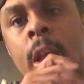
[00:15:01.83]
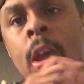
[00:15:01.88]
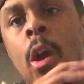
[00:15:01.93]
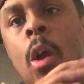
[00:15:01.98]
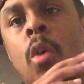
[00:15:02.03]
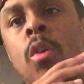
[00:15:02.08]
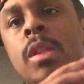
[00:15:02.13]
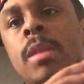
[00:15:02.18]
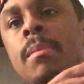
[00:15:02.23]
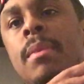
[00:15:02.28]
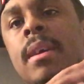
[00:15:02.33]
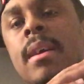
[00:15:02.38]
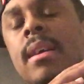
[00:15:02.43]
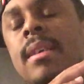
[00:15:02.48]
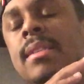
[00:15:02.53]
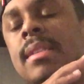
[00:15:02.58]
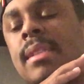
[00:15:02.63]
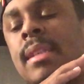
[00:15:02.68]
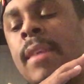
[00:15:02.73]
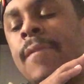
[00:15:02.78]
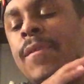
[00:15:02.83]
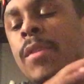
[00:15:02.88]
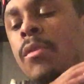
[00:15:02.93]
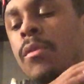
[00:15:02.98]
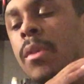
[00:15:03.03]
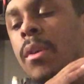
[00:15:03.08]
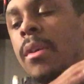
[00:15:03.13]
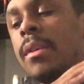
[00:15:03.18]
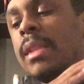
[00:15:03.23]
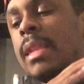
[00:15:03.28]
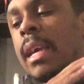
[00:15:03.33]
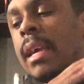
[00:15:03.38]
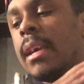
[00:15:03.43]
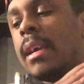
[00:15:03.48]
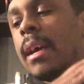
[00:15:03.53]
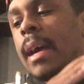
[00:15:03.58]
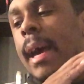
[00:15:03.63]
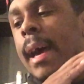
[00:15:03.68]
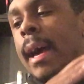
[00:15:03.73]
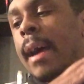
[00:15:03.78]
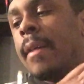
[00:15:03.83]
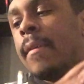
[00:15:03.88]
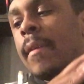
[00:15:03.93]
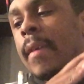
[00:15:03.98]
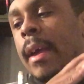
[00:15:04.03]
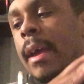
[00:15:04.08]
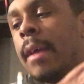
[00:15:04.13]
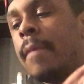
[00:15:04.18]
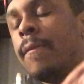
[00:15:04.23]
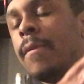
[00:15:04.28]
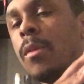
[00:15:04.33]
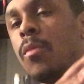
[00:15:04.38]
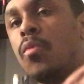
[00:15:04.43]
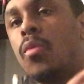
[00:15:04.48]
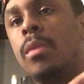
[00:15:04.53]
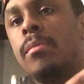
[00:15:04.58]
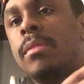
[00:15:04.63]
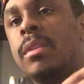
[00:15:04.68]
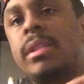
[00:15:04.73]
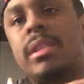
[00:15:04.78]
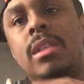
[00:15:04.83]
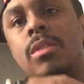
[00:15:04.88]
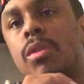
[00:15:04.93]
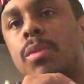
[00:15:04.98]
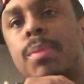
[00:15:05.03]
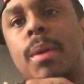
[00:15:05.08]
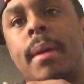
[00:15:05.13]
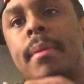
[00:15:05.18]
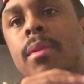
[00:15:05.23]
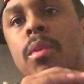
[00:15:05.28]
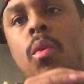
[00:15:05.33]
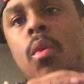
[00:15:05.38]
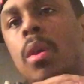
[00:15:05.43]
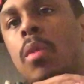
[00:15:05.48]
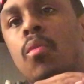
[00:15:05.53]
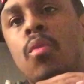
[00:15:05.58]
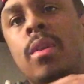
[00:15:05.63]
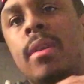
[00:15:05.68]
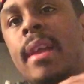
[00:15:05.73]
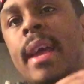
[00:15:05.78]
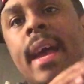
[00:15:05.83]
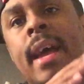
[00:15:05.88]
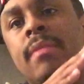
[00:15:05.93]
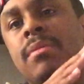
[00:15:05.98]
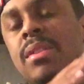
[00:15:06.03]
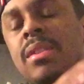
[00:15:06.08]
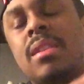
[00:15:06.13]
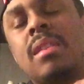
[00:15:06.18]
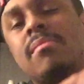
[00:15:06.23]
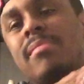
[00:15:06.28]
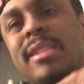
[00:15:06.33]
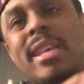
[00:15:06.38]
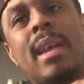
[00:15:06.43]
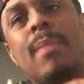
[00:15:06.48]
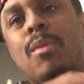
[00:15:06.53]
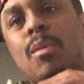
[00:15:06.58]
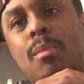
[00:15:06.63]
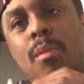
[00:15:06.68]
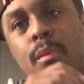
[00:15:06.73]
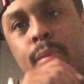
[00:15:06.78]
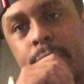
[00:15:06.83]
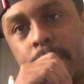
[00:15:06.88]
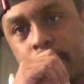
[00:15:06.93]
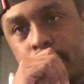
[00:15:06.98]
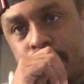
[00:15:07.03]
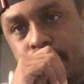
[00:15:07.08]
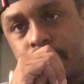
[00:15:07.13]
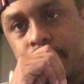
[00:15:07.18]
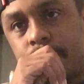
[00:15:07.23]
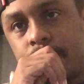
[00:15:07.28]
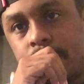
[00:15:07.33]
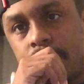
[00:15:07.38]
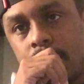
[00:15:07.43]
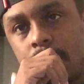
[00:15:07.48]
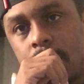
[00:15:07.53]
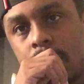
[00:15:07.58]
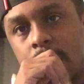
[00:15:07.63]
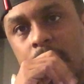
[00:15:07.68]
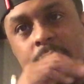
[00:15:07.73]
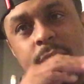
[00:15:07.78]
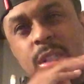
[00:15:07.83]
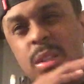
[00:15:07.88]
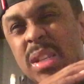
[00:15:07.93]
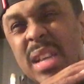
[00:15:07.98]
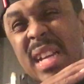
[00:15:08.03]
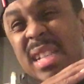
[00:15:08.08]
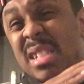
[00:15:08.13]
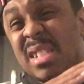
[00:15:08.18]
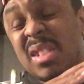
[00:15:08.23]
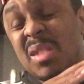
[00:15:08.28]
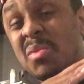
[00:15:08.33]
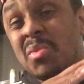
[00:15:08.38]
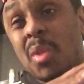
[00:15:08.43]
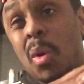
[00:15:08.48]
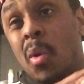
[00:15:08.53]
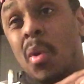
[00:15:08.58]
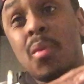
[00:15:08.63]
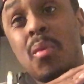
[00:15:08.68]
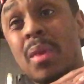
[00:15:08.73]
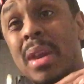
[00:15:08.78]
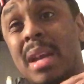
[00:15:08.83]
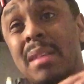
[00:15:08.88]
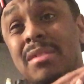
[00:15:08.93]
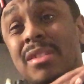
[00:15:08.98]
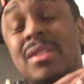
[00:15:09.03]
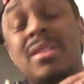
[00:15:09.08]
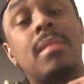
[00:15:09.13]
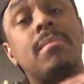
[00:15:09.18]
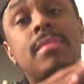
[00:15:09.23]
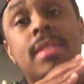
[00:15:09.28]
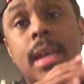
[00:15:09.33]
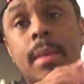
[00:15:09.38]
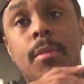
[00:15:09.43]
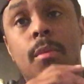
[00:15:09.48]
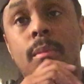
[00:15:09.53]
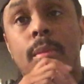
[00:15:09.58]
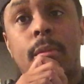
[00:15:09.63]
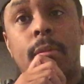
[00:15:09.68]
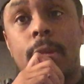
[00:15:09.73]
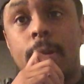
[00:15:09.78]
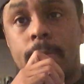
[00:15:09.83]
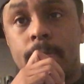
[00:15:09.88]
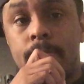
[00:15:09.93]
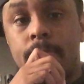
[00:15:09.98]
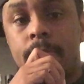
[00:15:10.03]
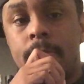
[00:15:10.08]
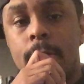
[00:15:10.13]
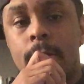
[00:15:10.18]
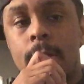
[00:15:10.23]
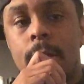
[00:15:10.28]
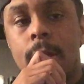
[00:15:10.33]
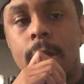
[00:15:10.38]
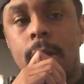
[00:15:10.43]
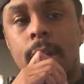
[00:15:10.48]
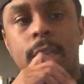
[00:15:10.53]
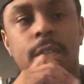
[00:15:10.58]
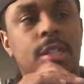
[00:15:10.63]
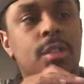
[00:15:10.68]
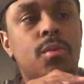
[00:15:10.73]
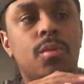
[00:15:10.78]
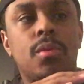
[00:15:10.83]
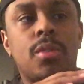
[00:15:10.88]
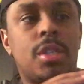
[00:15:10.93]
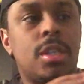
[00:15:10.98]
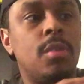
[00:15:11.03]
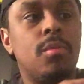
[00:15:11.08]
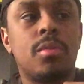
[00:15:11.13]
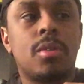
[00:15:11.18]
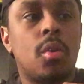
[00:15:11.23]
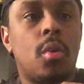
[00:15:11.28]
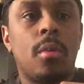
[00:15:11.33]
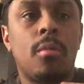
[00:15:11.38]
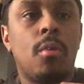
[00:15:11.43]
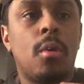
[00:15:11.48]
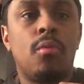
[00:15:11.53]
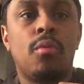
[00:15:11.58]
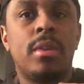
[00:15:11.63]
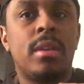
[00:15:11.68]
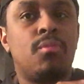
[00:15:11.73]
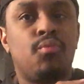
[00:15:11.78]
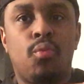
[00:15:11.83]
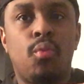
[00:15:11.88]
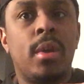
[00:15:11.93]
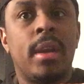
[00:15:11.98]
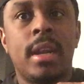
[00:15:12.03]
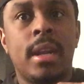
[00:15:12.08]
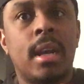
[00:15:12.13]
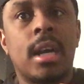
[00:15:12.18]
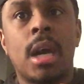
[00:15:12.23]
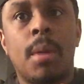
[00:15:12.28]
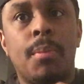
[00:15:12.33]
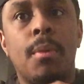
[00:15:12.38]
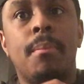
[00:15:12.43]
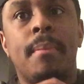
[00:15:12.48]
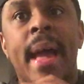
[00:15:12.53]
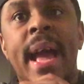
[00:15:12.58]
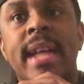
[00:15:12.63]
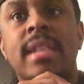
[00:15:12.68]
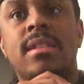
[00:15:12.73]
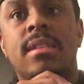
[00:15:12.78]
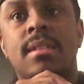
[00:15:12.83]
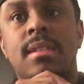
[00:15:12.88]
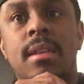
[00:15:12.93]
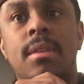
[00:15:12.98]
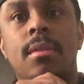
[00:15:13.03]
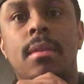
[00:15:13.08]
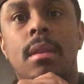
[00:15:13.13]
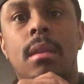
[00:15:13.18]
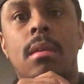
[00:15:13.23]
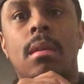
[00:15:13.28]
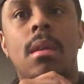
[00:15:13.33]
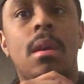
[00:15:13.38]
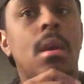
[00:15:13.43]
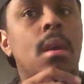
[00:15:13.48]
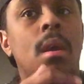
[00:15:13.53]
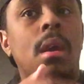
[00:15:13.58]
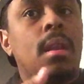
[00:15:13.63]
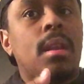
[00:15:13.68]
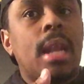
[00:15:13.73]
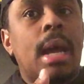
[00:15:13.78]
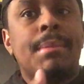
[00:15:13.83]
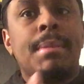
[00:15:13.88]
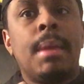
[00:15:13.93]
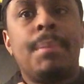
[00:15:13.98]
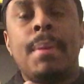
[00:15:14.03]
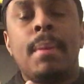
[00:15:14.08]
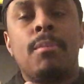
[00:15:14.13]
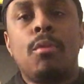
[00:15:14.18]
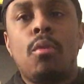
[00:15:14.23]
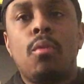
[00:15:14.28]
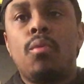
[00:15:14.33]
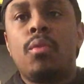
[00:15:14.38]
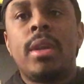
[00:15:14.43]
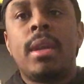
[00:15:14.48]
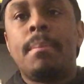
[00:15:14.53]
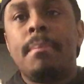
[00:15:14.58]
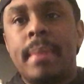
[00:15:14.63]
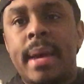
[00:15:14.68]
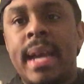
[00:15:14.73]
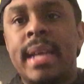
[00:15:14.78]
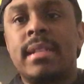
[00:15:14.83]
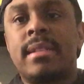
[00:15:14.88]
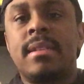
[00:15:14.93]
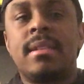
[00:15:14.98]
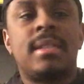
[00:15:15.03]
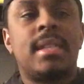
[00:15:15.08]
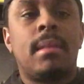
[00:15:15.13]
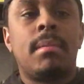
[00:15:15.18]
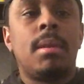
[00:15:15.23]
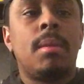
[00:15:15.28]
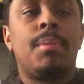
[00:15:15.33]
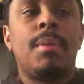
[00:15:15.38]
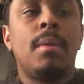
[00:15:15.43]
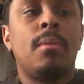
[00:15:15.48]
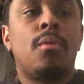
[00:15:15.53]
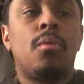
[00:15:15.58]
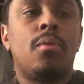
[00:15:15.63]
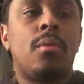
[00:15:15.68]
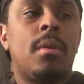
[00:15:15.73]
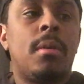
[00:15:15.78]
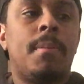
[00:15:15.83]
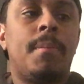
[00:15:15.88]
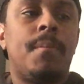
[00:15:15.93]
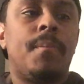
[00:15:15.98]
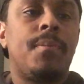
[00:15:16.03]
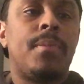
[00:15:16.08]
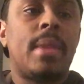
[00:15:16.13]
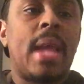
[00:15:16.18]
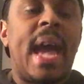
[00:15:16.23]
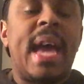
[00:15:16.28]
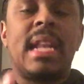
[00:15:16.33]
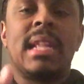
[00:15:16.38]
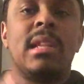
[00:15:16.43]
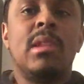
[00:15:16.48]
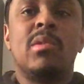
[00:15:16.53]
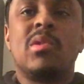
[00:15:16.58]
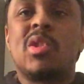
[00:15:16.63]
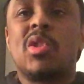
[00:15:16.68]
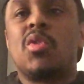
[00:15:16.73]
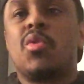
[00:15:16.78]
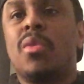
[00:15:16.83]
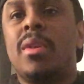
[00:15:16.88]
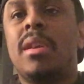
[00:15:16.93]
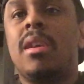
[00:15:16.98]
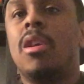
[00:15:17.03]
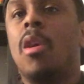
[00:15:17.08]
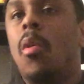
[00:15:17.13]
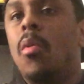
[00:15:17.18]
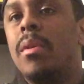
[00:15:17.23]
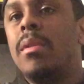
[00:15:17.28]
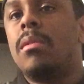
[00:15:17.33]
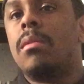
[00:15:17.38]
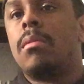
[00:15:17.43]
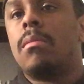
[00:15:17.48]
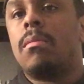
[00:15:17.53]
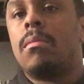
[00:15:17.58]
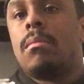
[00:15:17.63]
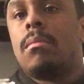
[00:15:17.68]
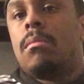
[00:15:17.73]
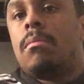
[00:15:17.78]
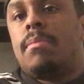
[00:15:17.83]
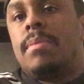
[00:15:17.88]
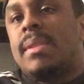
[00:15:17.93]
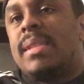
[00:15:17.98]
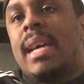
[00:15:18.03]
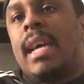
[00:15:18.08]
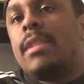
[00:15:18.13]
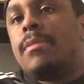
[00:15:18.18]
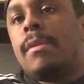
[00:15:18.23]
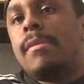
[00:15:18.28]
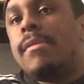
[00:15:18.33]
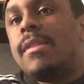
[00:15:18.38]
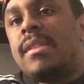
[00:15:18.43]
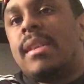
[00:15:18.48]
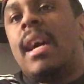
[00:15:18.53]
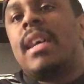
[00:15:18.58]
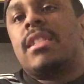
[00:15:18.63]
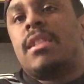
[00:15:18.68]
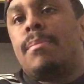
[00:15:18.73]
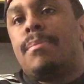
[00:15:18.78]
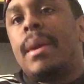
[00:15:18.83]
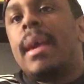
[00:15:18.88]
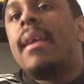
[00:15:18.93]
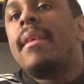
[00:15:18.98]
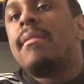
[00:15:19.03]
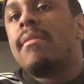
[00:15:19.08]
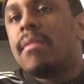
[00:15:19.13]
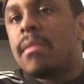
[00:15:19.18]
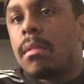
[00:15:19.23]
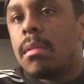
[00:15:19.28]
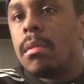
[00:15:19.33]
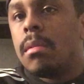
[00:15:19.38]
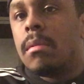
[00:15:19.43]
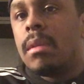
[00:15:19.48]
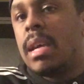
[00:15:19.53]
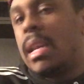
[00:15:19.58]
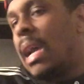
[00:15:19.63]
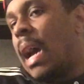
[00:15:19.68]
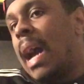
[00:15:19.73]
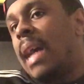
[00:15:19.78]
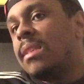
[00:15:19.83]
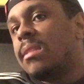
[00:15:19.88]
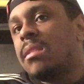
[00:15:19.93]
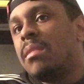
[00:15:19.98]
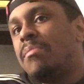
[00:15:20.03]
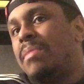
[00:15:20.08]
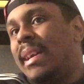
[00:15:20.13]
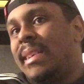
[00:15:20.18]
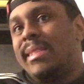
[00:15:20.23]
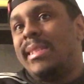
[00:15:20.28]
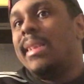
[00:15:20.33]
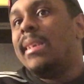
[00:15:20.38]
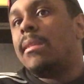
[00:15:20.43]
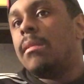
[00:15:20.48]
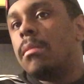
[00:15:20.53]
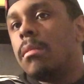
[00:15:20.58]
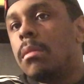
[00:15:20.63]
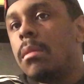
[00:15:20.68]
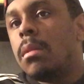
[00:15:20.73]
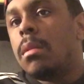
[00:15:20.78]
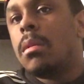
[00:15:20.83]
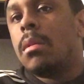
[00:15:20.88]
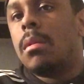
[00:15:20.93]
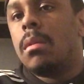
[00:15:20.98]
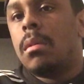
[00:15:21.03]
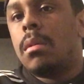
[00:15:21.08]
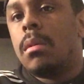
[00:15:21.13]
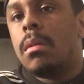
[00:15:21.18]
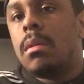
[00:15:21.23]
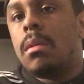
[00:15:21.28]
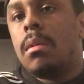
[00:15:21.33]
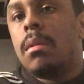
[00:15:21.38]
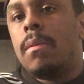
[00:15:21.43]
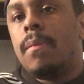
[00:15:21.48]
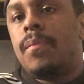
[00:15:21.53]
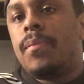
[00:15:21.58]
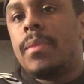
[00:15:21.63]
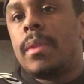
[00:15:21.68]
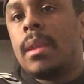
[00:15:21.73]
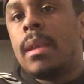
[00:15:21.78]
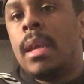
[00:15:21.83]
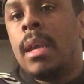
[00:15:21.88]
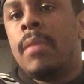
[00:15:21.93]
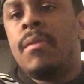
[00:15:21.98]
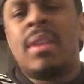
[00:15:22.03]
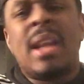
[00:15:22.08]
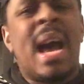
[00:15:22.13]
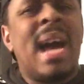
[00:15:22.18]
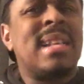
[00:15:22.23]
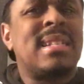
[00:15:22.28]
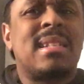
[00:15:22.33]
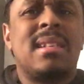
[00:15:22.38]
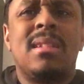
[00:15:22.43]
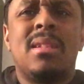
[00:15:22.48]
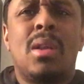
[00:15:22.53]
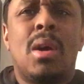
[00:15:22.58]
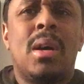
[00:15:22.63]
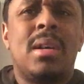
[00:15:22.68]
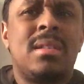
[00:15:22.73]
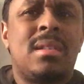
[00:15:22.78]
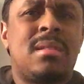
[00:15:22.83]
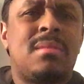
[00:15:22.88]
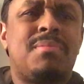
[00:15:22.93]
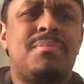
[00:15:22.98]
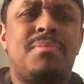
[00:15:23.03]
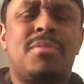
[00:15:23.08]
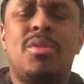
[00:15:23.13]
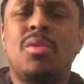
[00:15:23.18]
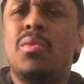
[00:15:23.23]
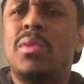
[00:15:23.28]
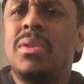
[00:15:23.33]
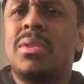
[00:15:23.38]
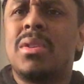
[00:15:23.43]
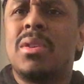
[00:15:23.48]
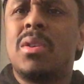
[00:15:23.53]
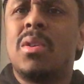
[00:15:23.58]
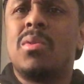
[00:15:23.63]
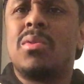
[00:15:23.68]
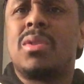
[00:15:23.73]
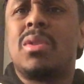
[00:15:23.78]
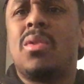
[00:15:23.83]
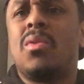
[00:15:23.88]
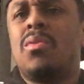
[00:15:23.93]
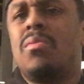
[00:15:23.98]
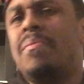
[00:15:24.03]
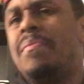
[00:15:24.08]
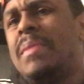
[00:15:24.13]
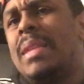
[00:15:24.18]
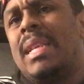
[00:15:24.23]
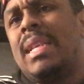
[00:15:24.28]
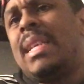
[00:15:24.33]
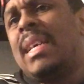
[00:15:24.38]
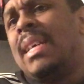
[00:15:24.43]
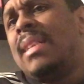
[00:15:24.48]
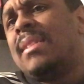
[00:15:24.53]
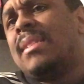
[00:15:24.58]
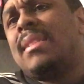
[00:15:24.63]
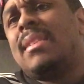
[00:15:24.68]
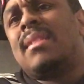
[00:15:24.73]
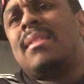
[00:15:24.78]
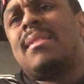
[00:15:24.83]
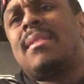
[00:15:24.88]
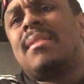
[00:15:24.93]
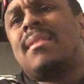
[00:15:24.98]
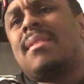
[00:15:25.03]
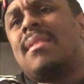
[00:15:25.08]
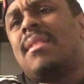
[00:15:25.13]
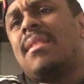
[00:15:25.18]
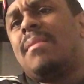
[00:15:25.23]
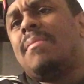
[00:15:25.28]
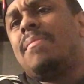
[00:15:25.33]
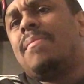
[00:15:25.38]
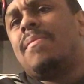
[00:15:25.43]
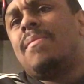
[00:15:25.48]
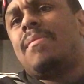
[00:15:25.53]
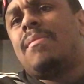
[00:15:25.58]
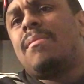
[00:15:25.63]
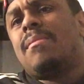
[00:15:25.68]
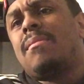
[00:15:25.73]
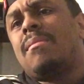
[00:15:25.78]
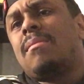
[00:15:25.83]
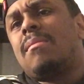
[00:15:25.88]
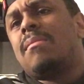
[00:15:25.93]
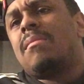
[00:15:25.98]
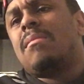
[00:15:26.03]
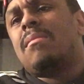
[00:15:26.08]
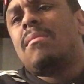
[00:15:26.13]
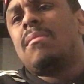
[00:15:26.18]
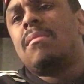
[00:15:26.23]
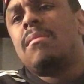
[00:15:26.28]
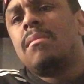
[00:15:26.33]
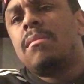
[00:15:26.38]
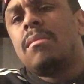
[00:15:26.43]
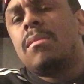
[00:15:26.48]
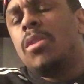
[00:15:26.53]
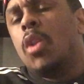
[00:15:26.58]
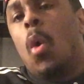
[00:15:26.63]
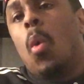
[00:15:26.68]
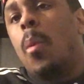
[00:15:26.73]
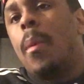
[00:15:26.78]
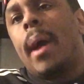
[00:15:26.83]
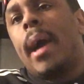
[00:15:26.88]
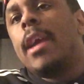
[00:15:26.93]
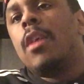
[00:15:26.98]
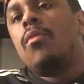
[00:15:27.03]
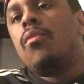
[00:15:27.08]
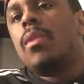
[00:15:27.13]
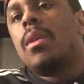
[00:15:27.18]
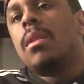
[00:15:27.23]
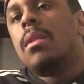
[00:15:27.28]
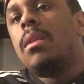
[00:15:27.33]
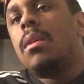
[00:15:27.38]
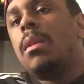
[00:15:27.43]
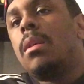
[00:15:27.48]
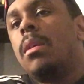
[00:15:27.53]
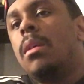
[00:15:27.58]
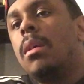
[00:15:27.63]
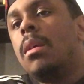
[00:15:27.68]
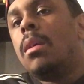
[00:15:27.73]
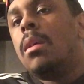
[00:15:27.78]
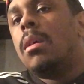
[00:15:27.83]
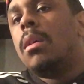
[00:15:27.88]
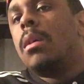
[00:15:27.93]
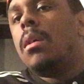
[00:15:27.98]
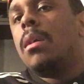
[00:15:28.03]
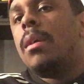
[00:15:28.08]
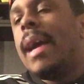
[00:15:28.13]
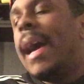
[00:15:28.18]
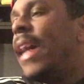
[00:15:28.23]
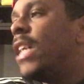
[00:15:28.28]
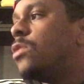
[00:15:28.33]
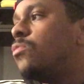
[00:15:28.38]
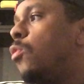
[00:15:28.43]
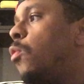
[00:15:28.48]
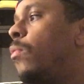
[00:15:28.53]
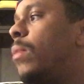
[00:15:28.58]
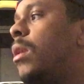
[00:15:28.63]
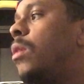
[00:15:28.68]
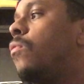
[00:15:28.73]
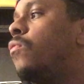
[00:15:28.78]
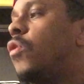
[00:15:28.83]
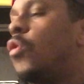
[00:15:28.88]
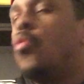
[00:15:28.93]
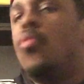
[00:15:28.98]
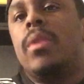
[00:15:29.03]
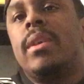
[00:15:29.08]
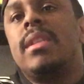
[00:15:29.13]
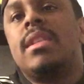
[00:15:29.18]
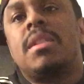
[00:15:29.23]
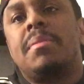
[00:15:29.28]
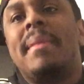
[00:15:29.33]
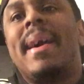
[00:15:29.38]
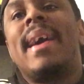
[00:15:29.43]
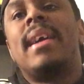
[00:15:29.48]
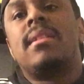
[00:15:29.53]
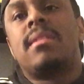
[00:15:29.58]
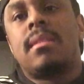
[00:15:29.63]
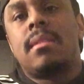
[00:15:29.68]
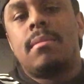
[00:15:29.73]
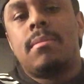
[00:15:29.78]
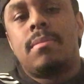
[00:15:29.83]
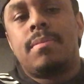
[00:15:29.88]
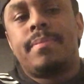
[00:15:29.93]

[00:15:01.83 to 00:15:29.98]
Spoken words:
Only because if you really think out of every woman, she was probably the only one to have some type of momentum. She was the only one to have some type of momentum. Because she was the only one with winning a couple matches here and there. Not many people were winning matches. Not many people had a little streak going. Besides maybe Sasha Banks and Asuka, that's it. Even Asuka lost 2 weeks ago. So in that sense, it's like nobody really has momentum to win this match.